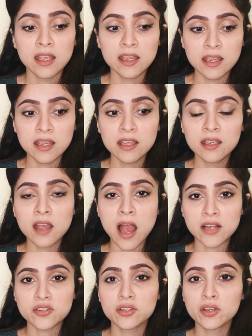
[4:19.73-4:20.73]
He
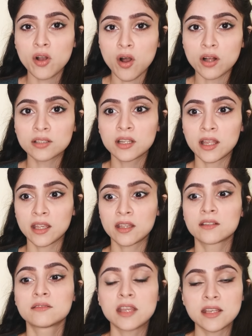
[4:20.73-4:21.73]
actually called,
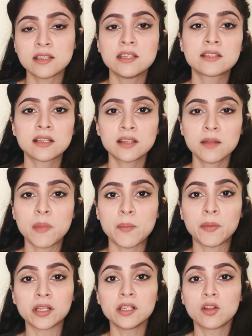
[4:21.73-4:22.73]
like, he said that my
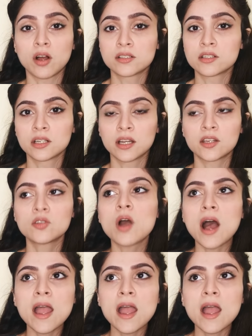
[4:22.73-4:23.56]
money laundering got you.